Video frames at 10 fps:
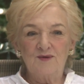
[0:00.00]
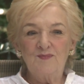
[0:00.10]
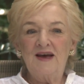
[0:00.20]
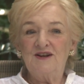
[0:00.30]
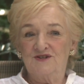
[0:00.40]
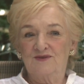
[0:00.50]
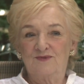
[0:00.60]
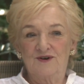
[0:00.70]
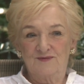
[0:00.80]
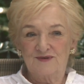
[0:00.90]
imagine
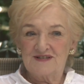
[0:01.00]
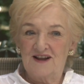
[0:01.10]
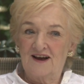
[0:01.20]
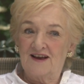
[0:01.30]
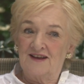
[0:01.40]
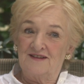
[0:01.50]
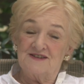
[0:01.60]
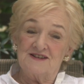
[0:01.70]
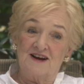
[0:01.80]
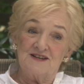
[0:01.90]
what it was like in
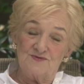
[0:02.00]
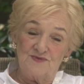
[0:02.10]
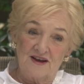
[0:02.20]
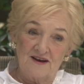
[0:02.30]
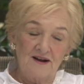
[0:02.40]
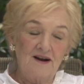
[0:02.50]
this ice rink.